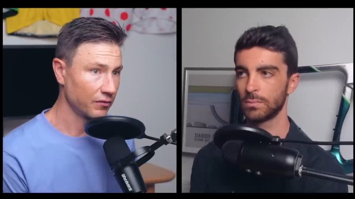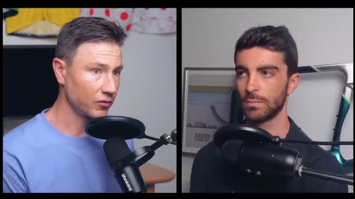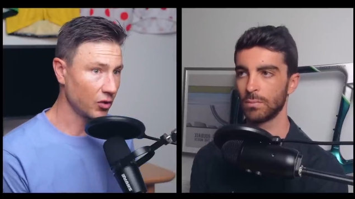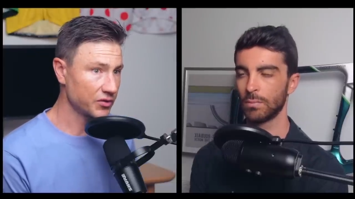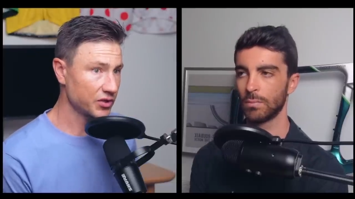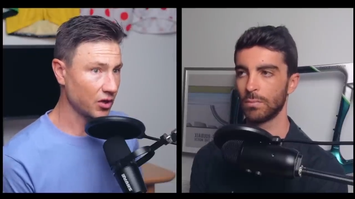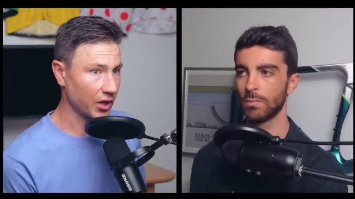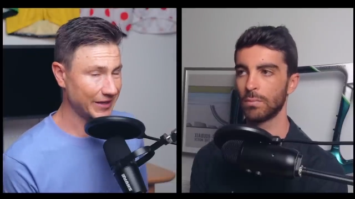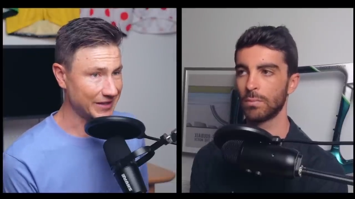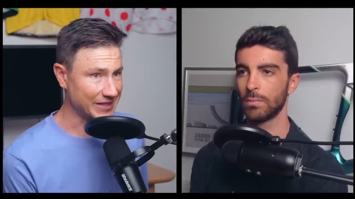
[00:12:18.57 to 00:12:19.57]
Speaker 1: vlogs are
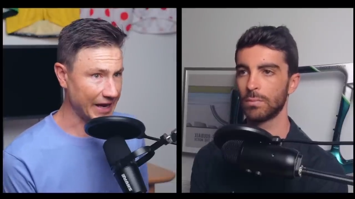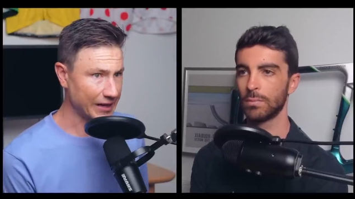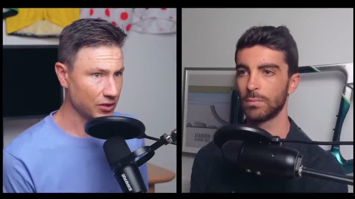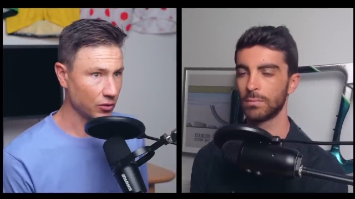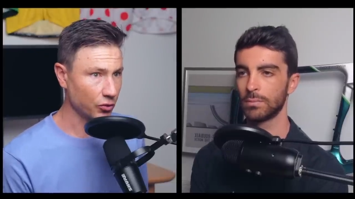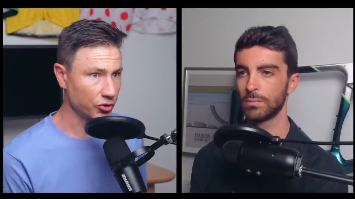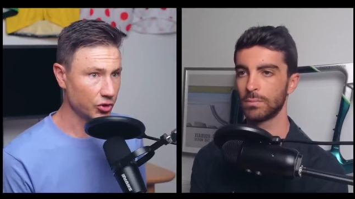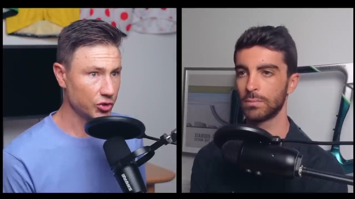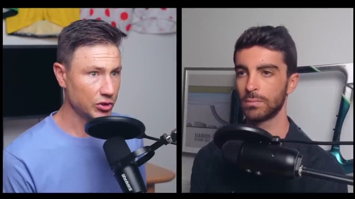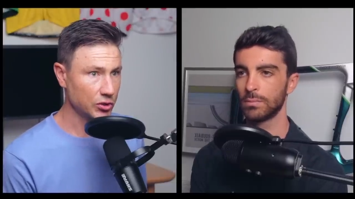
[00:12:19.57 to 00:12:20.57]
kind of dead on
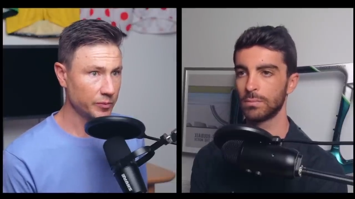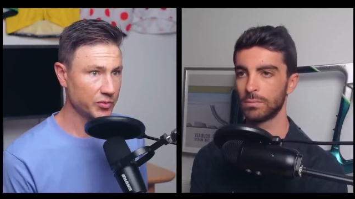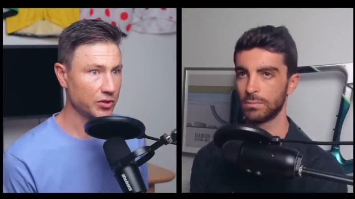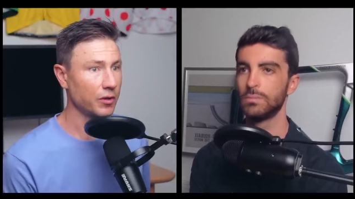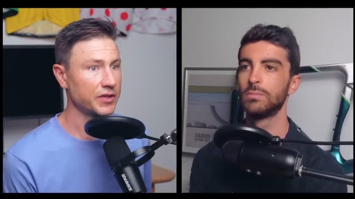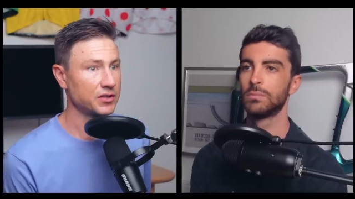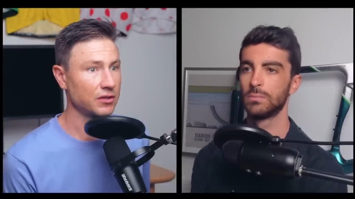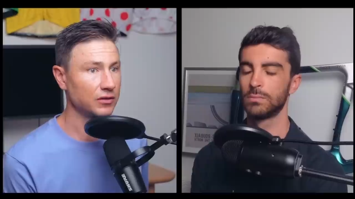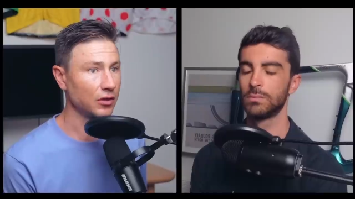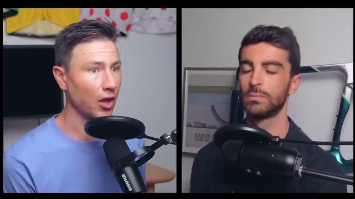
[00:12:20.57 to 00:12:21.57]
YouTube. So I sort
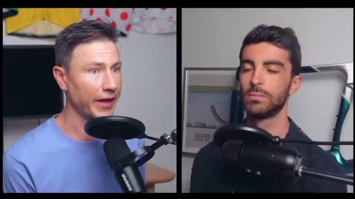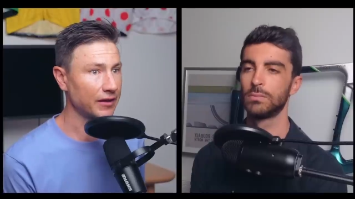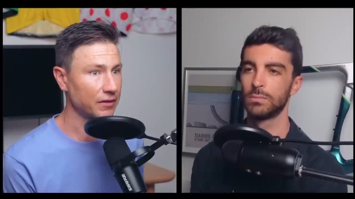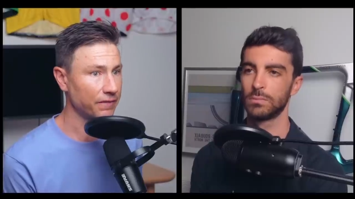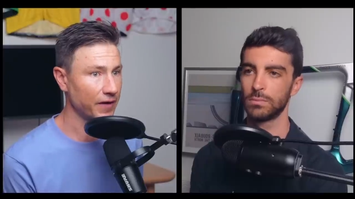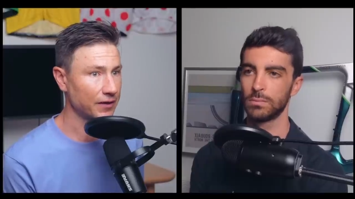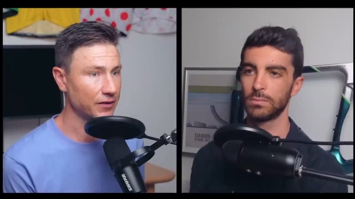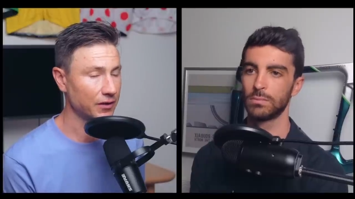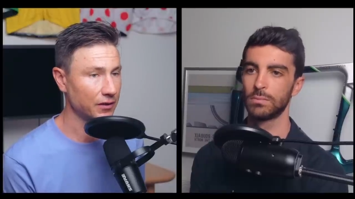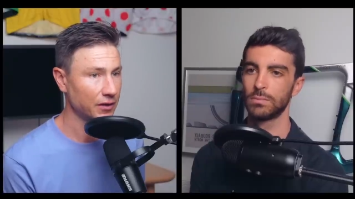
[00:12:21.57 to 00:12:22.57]
of like the fact
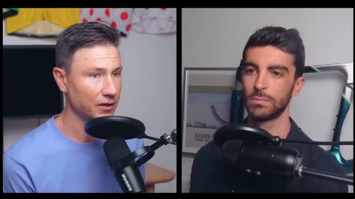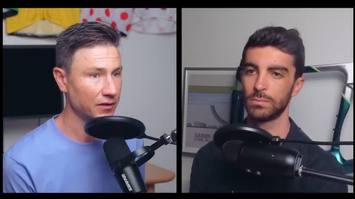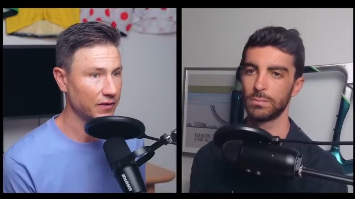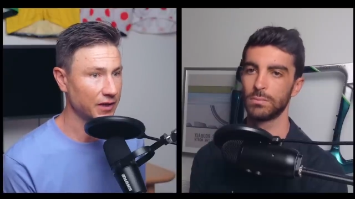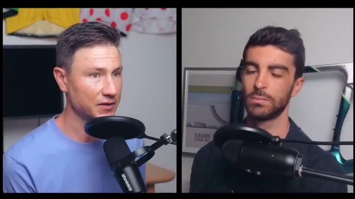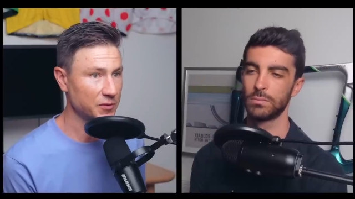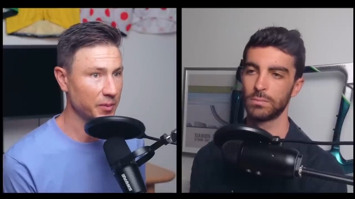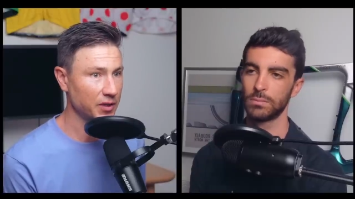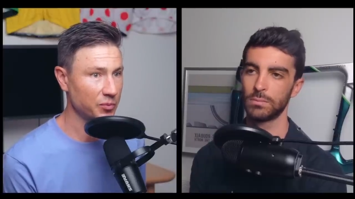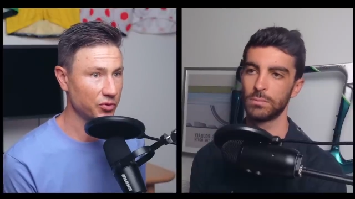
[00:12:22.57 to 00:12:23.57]
that that's
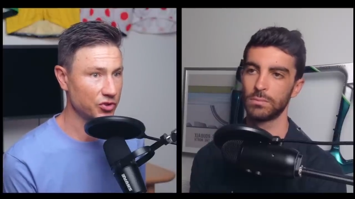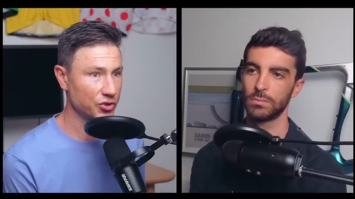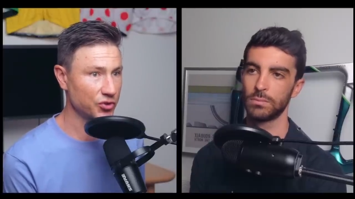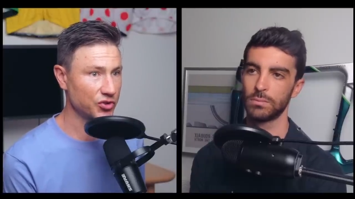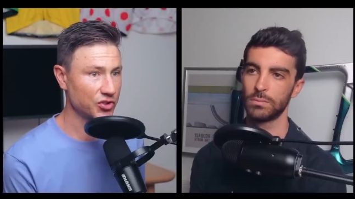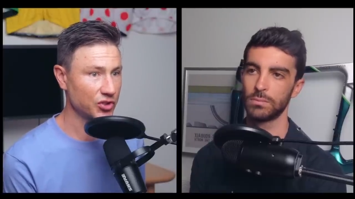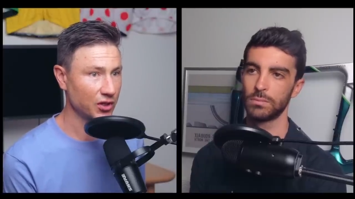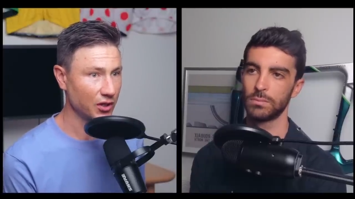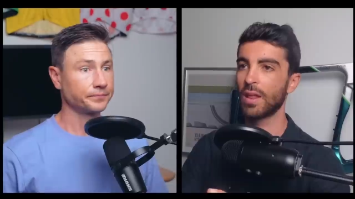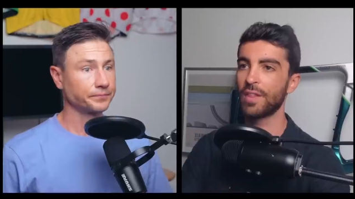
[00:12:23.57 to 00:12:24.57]
being produced.
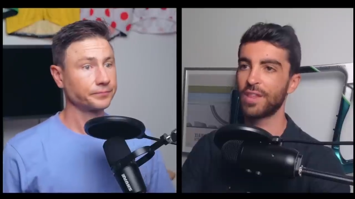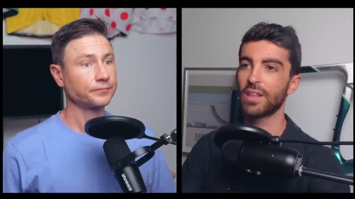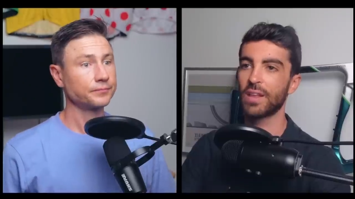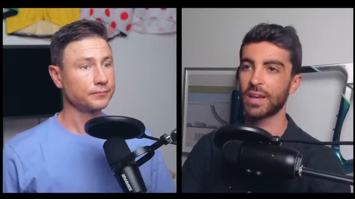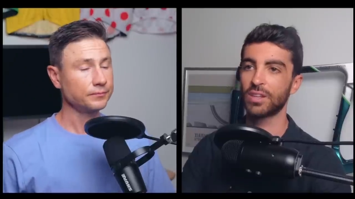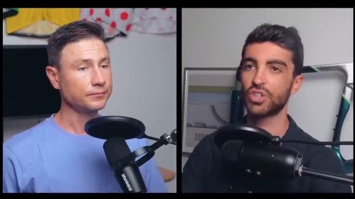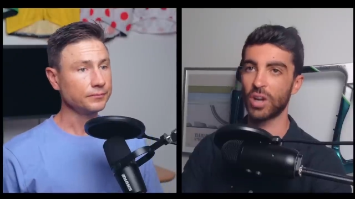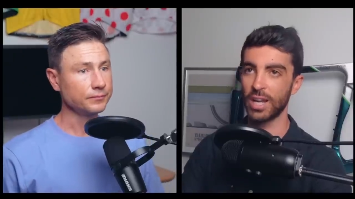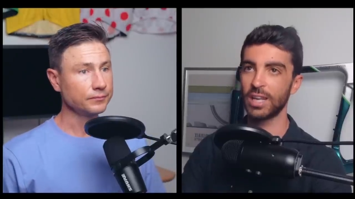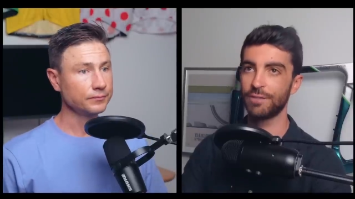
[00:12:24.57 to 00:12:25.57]
Speaker 2: I think like a
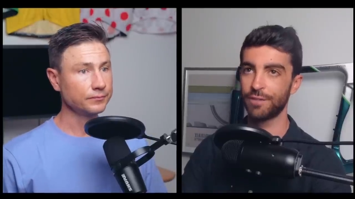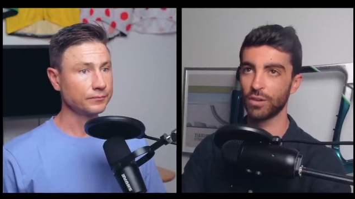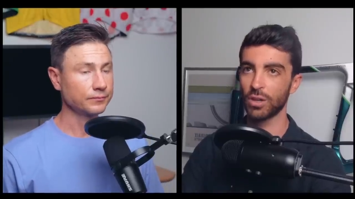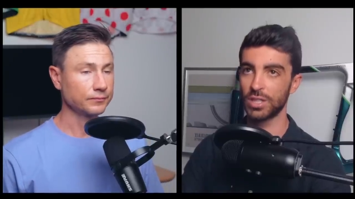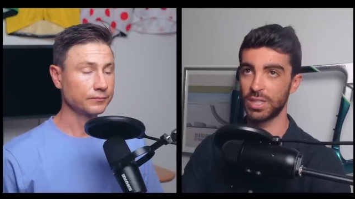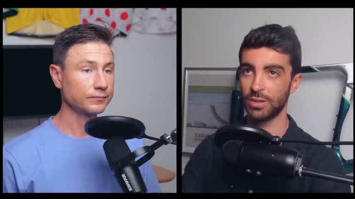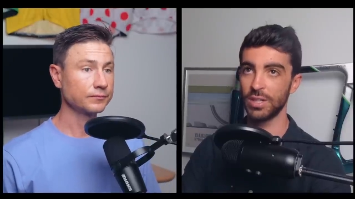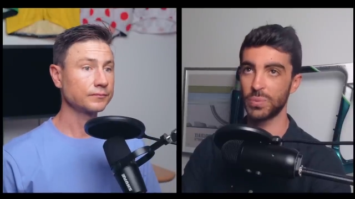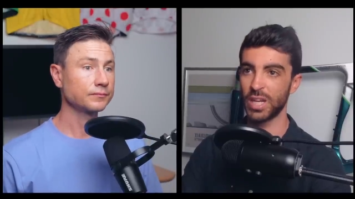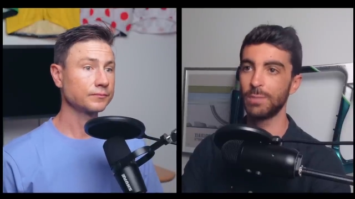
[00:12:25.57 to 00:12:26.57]
training vlog
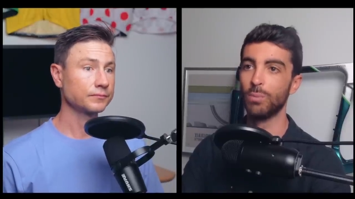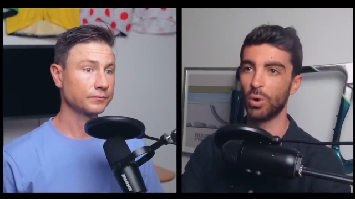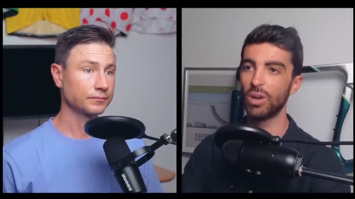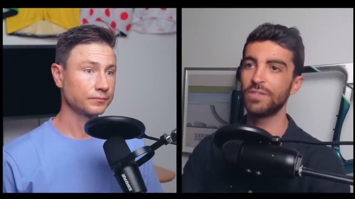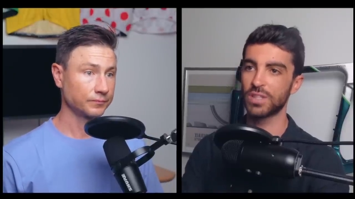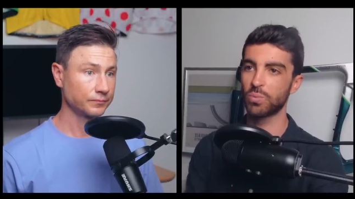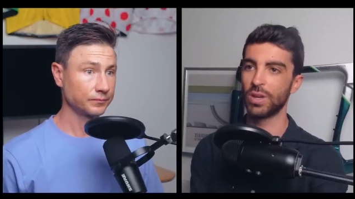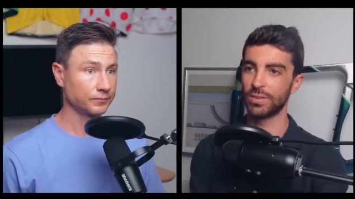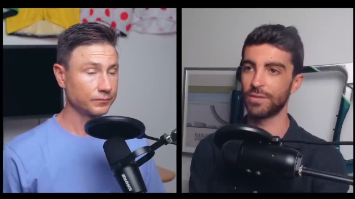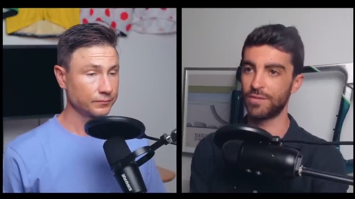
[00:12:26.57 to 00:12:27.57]
series we need more of. It's
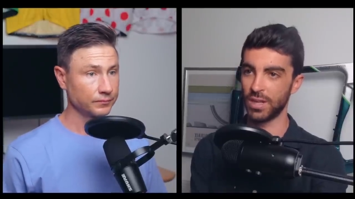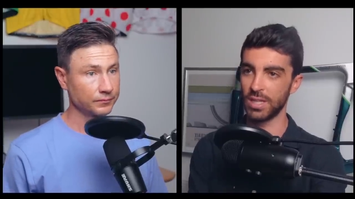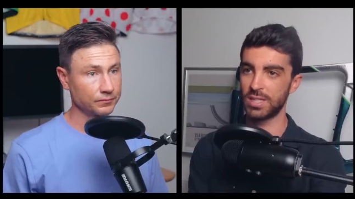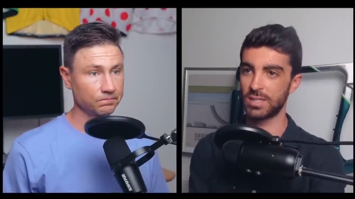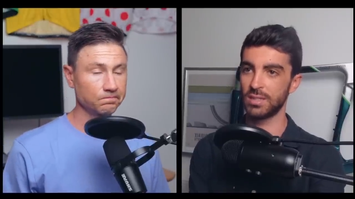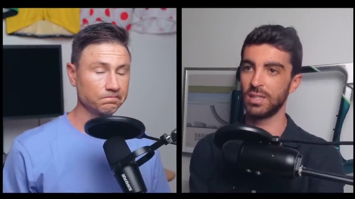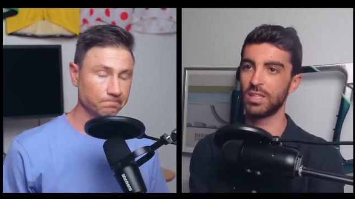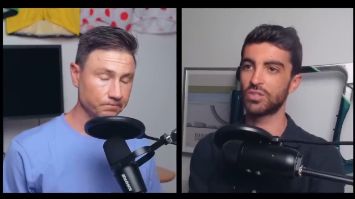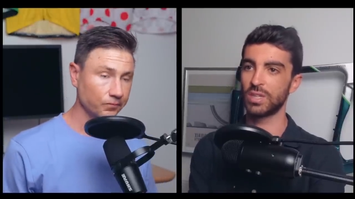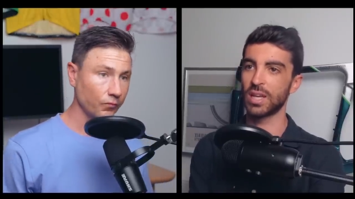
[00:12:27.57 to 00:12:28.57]
what the fitness
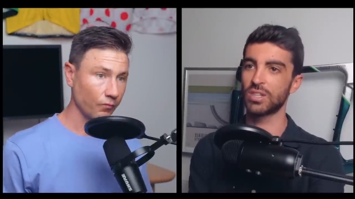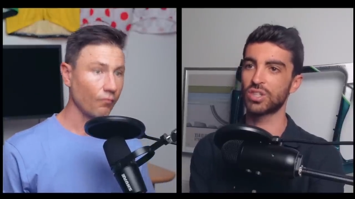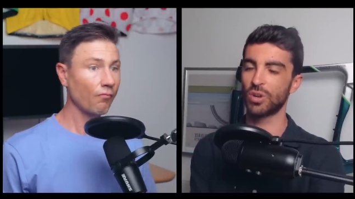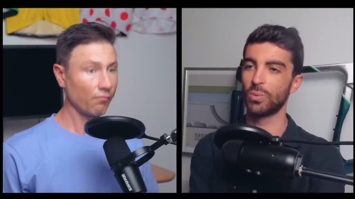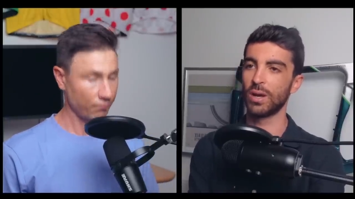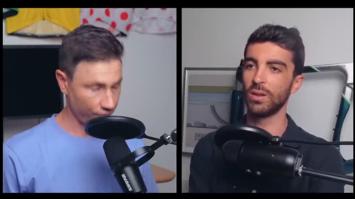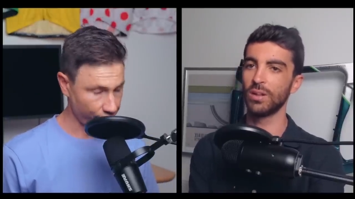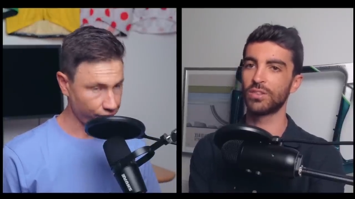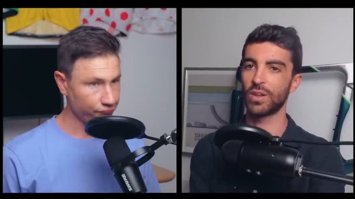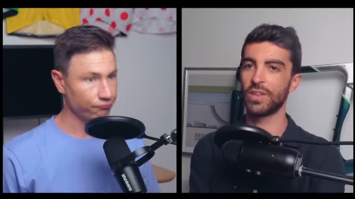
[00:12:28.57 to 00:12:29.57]
industry does so well.
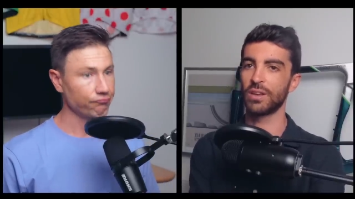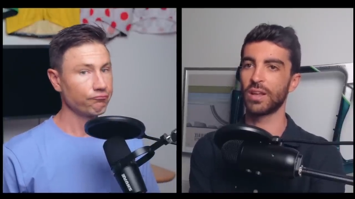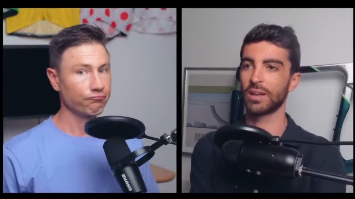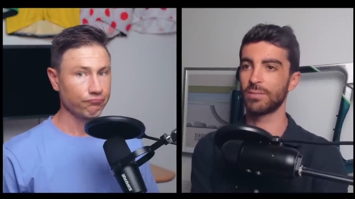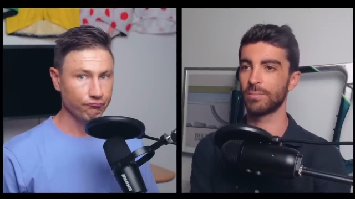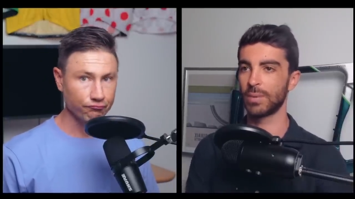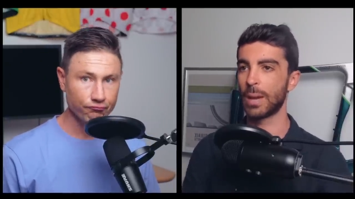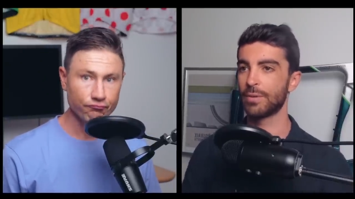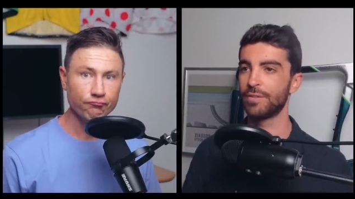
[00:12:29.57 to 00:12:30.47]
So I think like being able to